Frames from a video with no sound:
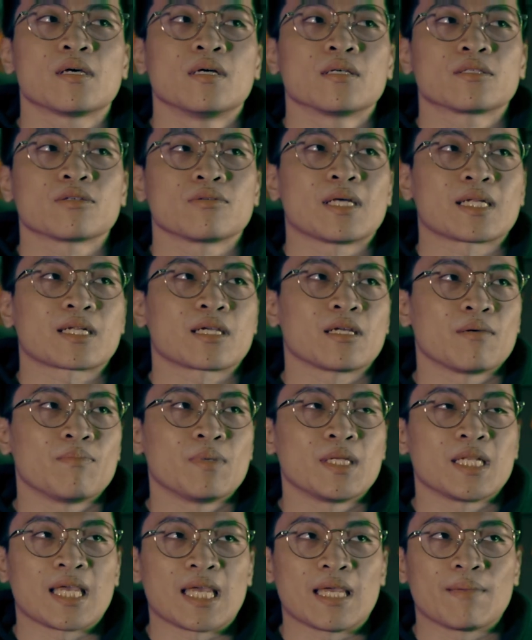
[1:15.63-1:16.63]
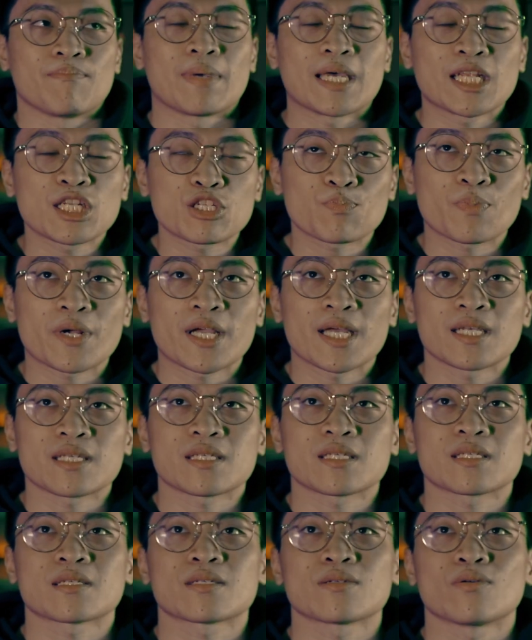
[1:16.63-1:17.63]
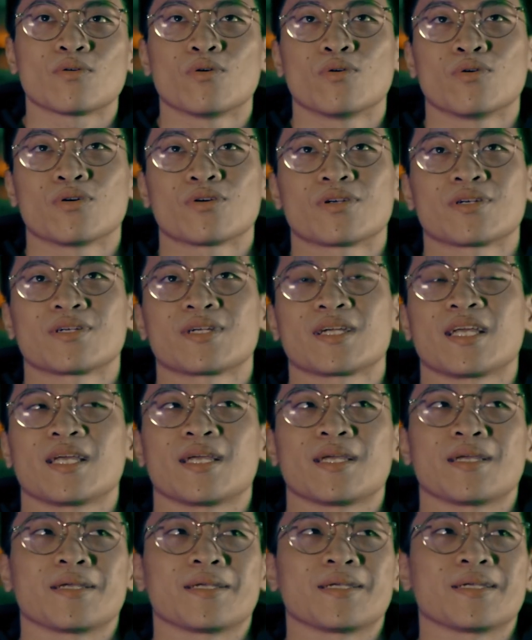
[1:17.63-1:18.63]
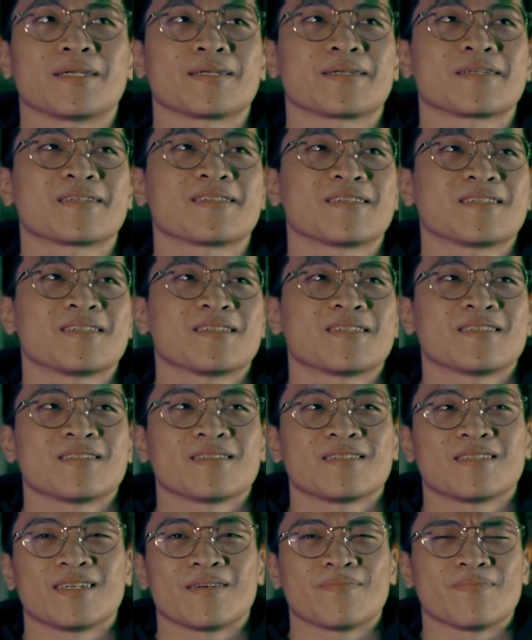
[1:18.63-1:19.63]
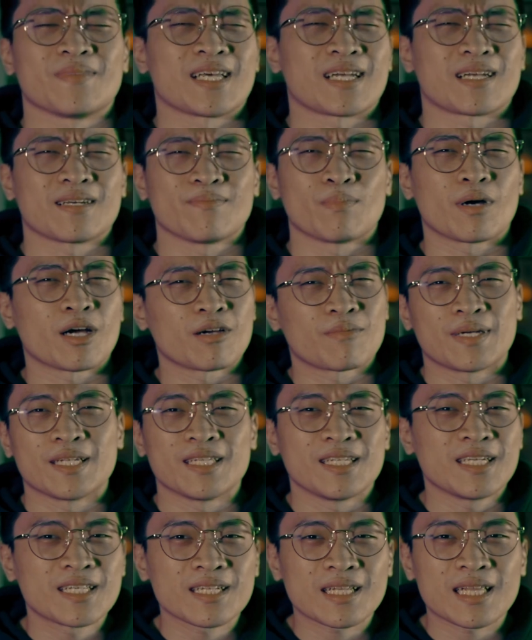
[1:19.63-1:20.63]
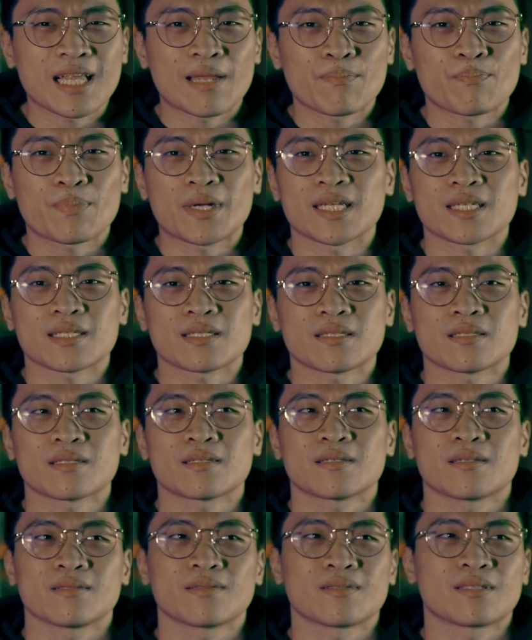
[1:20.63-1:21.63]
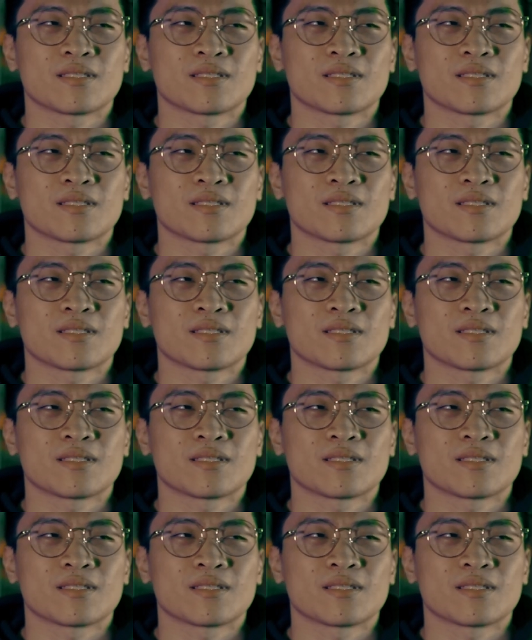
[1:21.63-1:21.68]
So that could have been a bench press or a like a barbell incline press.